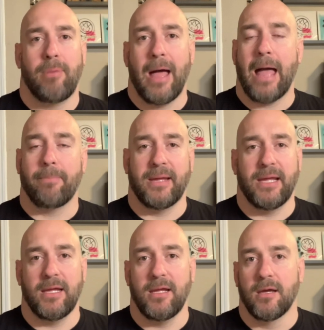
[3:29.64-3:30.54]

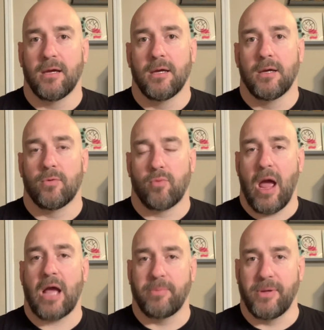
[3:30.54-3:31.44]
poppy
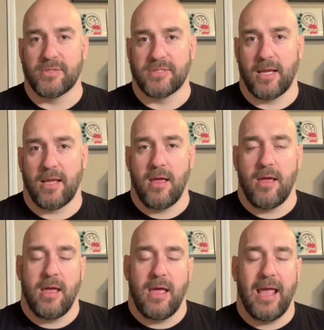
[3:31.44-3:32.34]
rock music.
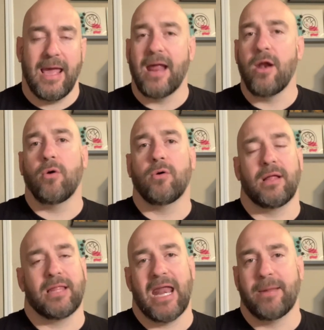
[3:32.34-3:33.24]
And I know
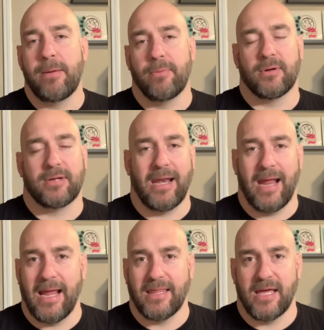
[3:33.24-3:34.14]
a lot of people kind
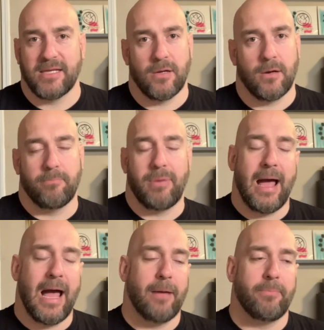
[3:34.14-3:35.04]
of hate that term
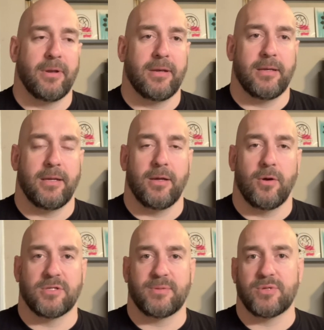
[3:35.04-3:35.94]
pop, and you
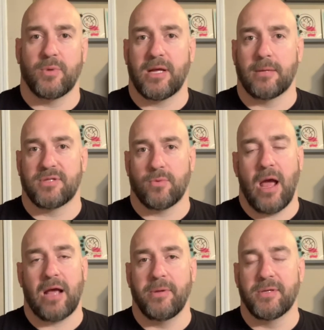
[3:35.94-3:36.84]
know especially when it comes to
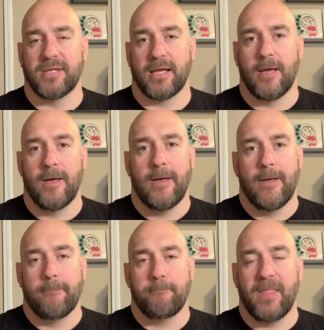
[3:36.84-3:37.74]
rock music.
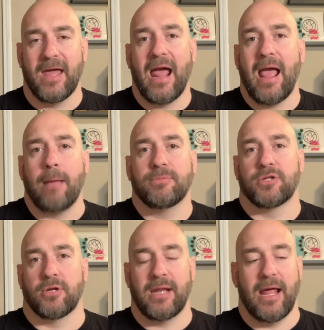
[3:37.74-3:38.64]
And I, I'm
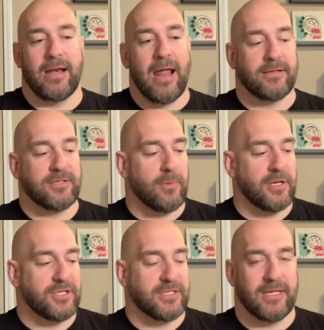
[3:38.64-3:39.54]
just looking at it not so
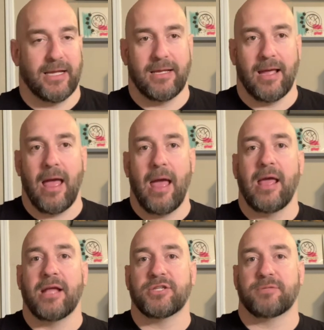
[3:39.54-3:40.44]
much as like uh,
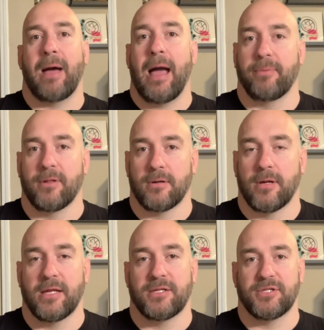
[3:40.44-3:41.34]
it's just popular.
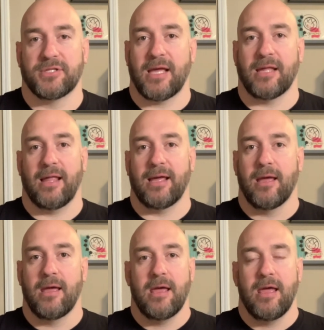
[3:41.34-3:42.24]
It's just kind of
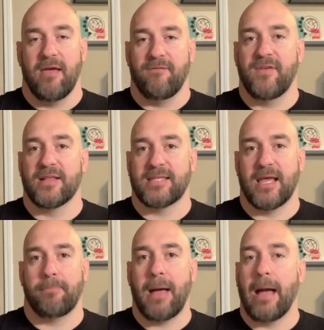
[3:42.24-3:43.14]
like it fits
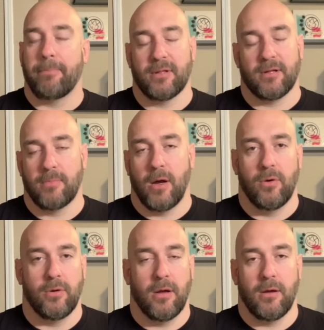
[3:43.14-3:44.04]
that popular
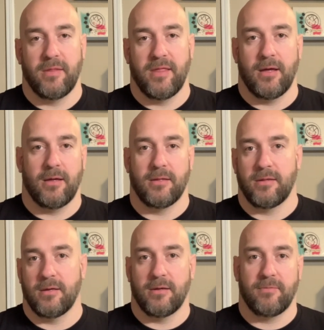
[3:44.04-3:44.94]
mo uh, uh the
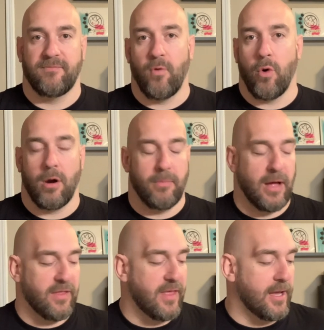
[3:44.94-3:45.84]
the form
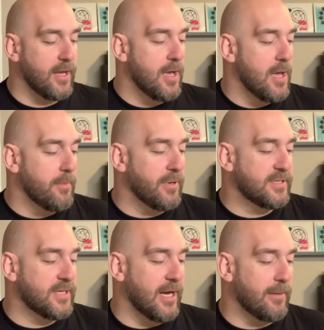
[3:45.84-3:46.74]
I think
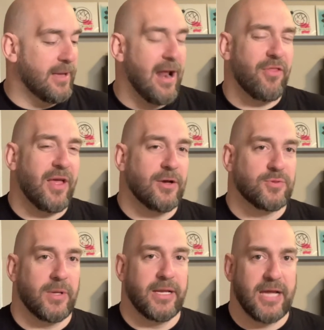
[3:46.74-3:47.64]
but um, I don't think it
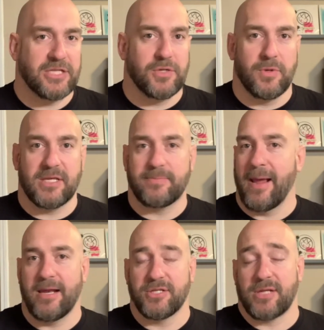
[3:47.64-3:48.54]
was really intentional with this
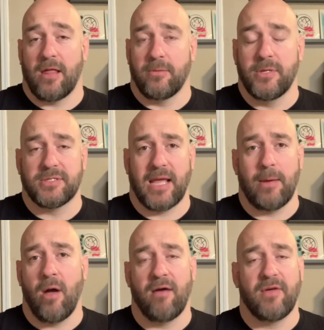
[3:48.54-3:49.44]
band. It's just how their music
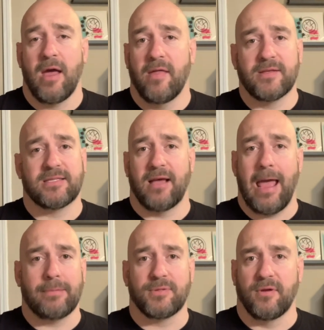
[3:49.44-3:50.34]
came off. And this is an
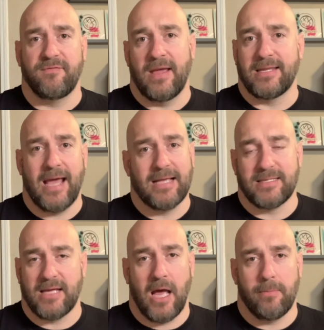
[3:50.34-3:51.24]
absolutely
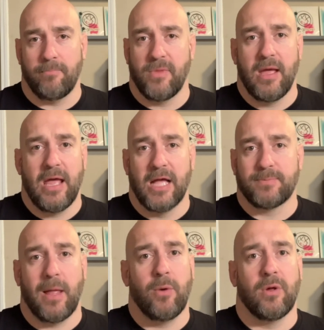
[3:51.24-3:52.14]
fantastic album.
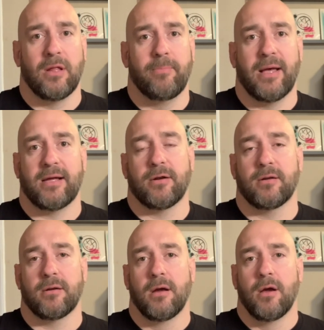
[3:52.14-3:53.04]
It's probably one of the
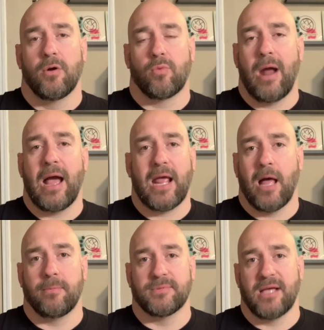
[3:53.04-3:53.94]
better rock
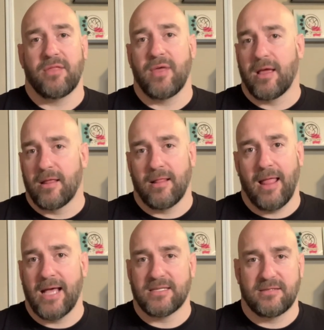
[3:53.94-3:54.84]
albums I think of the
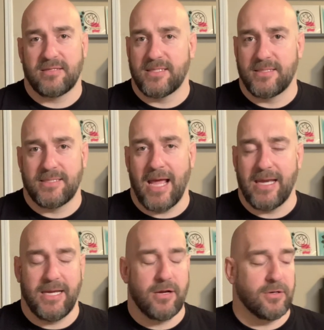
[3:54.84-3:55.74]
last
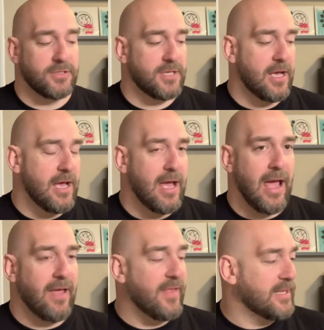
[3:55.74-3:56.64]
ten years.
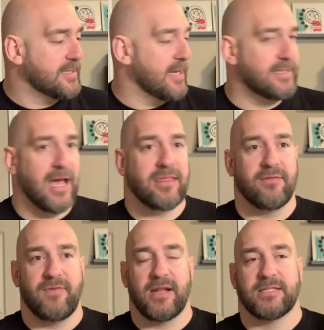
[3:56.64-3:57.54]
And that's uh, "Death
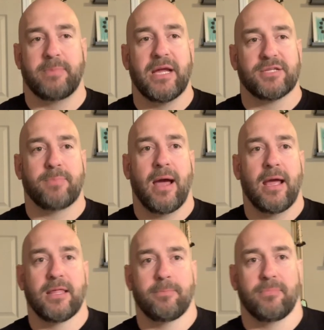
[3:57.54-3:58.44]
in Venice Beach"
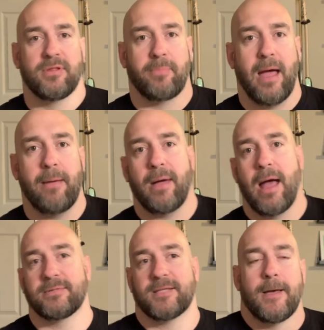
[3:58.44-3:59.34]
by the the Bomb
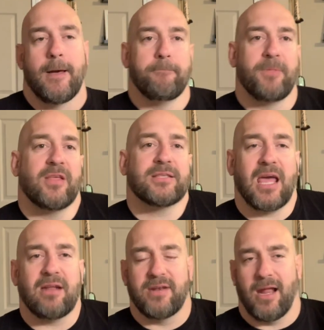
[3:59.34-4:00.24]
Pops. And this is
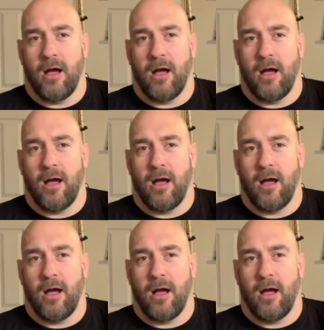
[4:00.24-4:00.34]
kind of an